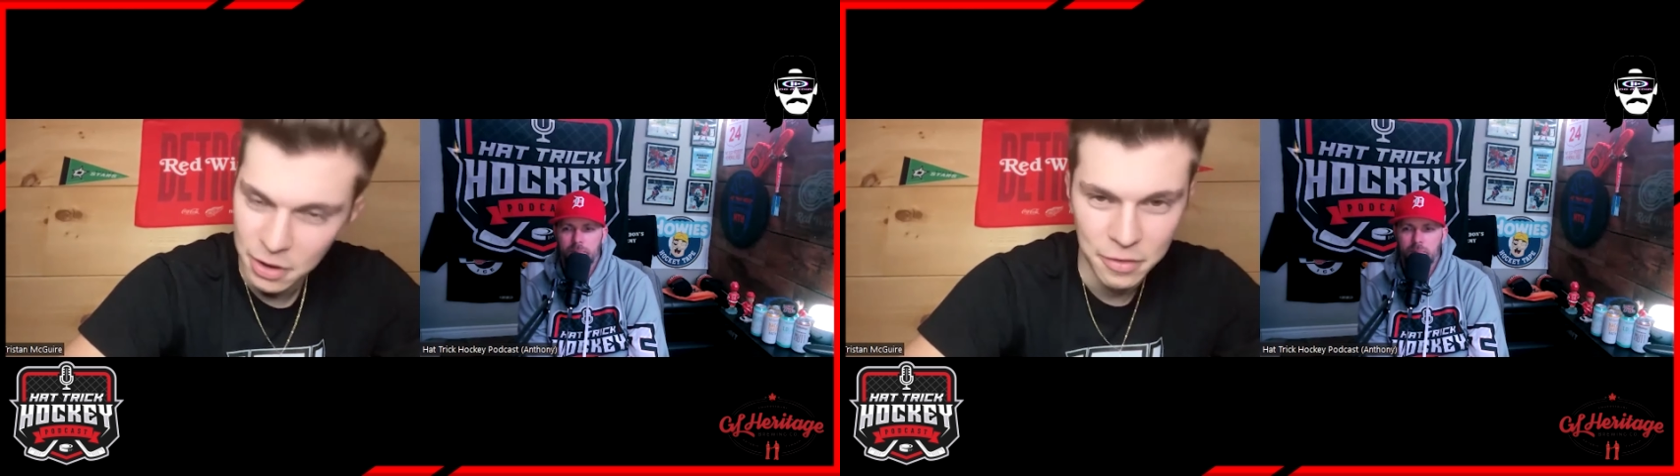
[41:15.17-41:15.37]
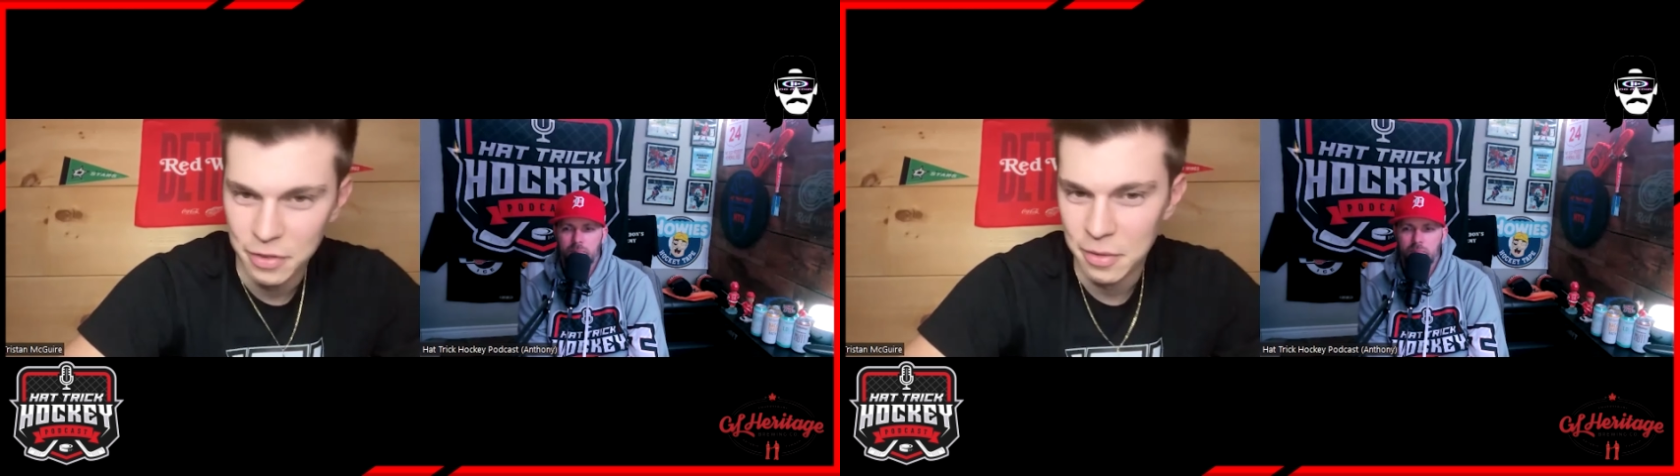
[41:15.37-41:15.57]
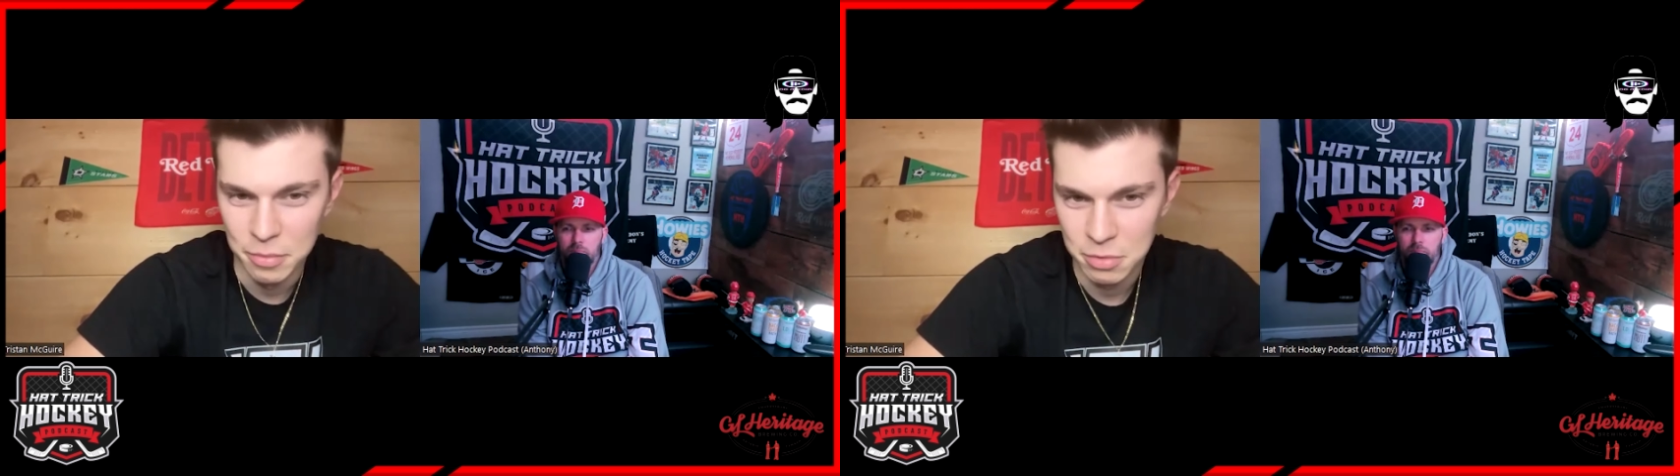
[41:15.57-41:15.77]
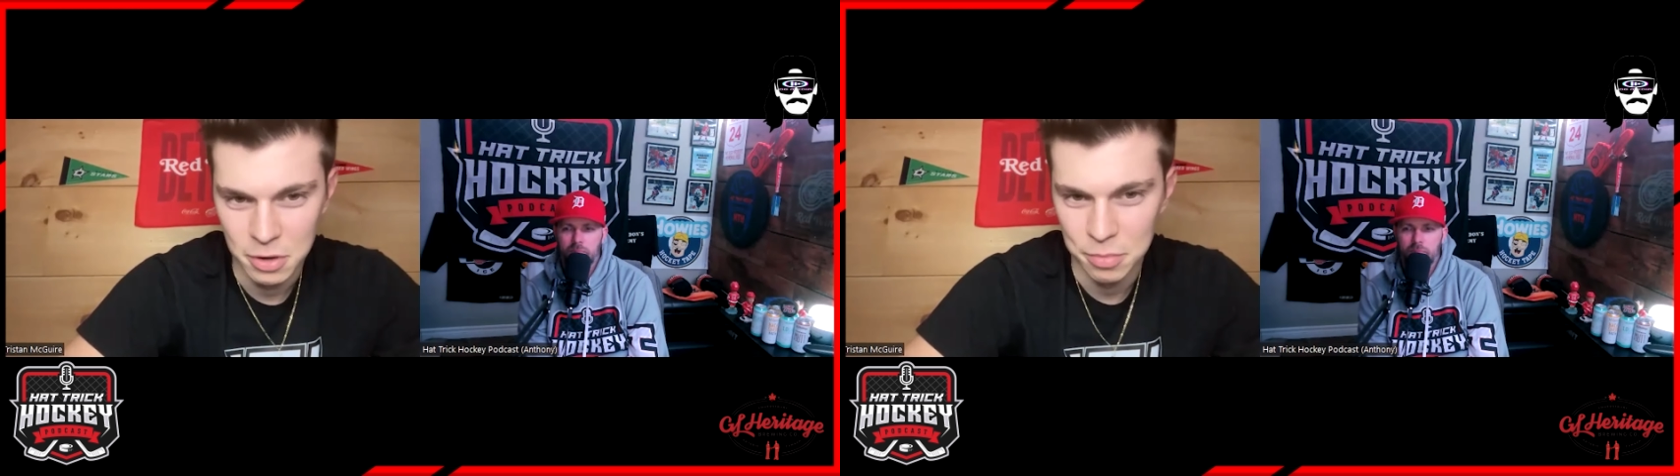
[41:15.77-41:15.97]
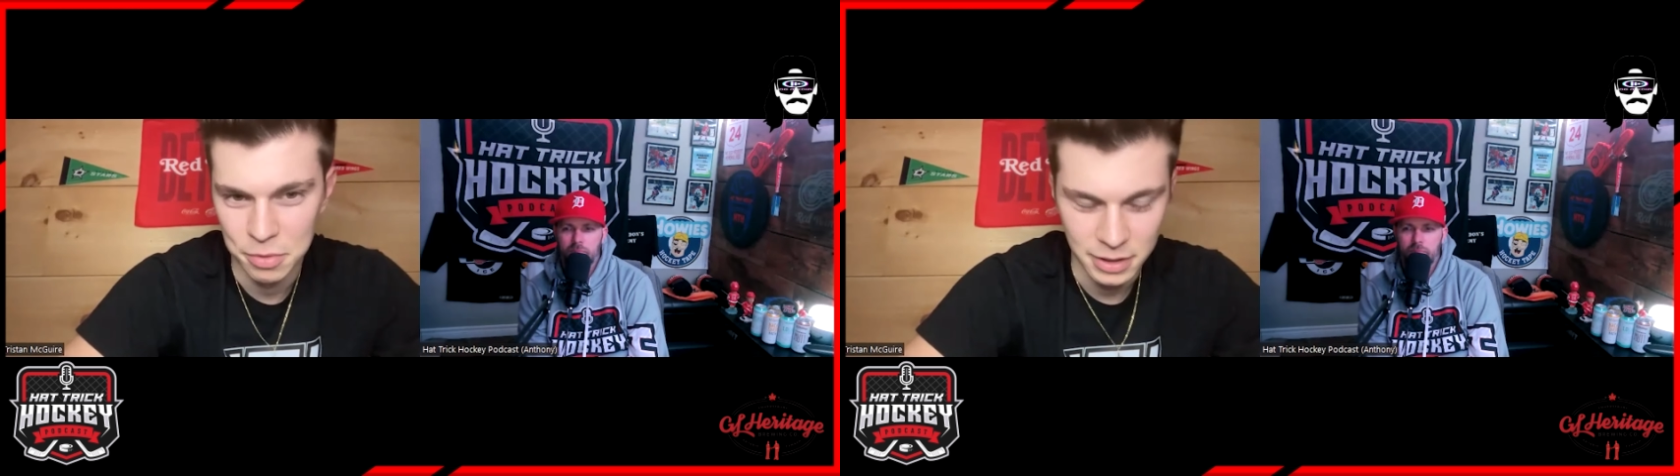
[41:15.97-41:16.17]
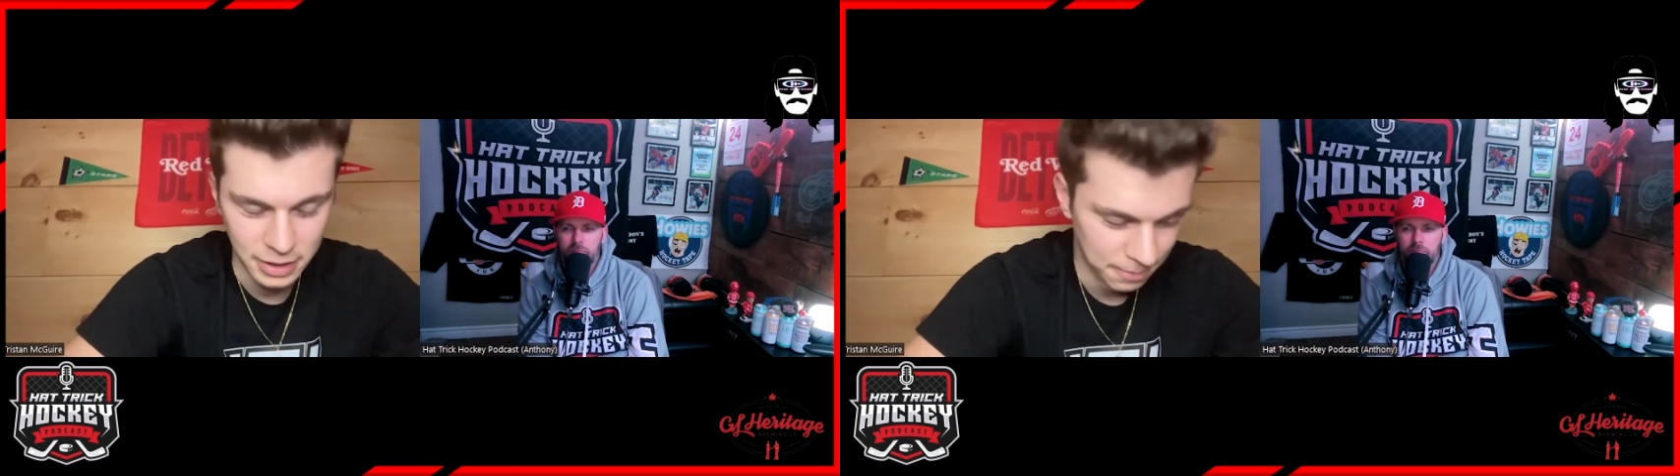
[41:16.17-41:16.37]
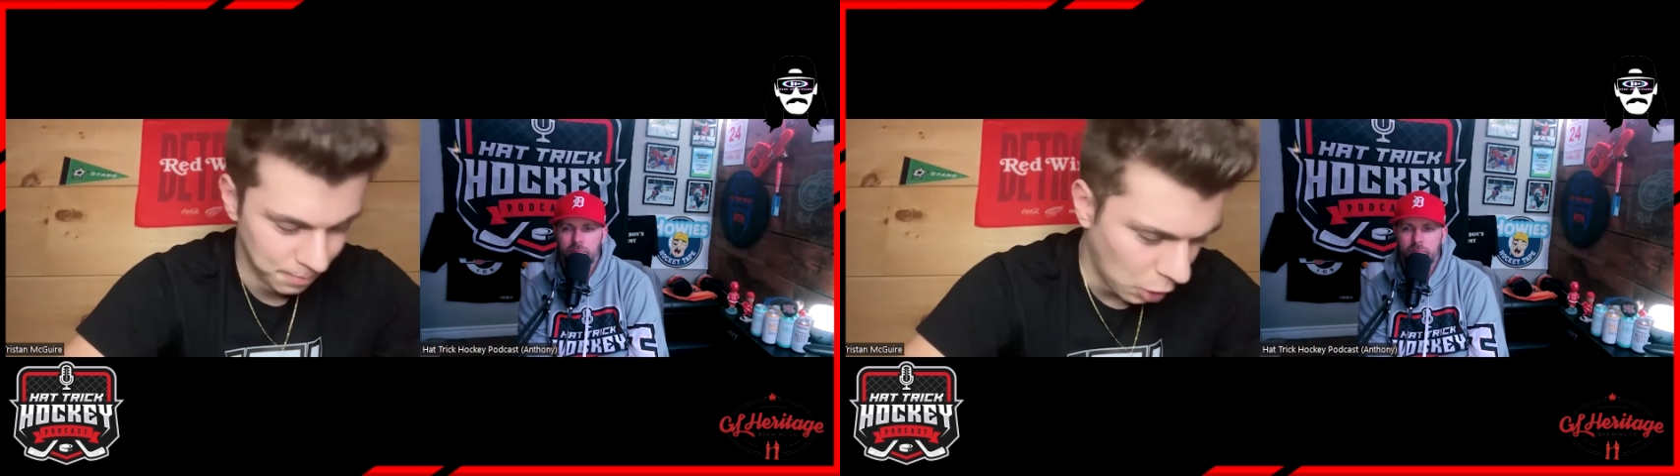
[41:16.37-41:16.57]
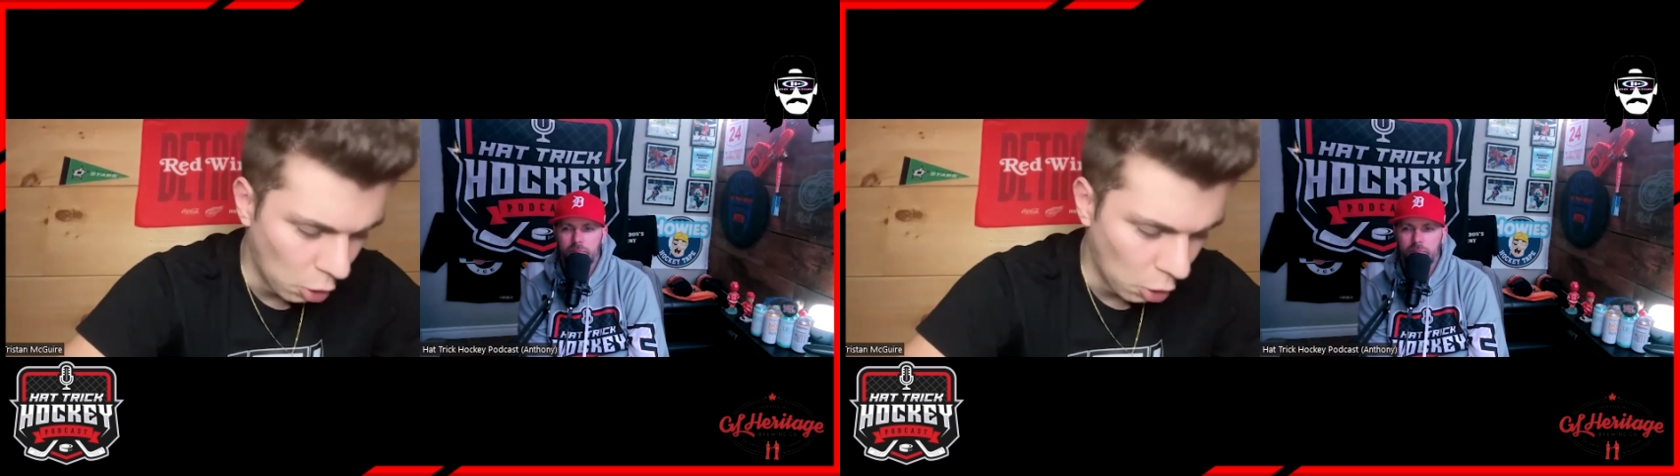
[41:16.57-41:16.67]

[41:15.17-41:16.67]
rid of them completely.